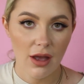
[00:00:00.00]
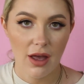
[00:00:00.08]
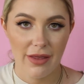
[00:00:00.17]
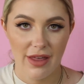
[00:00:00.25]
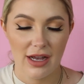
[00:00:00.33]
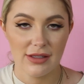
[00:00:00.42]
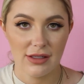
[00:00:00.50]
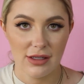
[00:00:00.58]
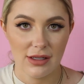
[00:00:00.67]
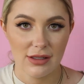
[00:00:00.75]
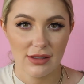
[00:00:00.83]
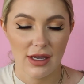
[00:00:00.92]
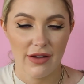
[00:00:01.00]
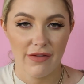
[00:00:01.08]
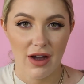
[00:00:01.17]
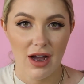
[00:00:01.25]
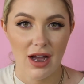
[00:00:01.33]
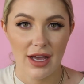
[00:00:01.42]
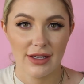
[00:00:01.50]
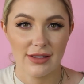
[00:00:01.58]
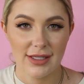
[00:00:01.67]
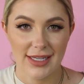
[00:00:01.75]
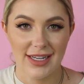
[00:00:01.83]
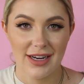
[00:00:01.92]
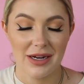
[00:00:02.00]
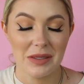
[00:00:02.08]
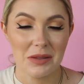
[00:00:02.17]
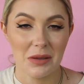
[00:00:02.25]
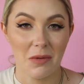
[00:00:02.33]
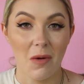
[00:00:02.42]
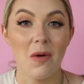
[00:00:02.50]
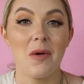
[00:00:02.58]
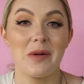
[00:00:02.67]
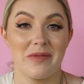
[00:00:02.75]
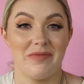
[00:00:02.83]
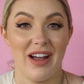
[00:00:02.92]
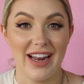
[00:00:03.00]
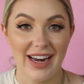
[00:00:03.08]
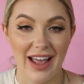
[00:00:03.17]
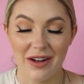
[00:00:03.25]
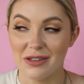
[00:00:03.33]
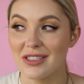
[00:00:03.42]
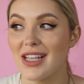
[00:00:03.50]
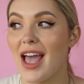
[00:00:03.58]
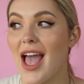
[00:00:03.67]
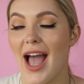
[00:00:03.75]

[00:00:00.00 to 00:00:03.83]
1,000 years if I sit here and do all of my nails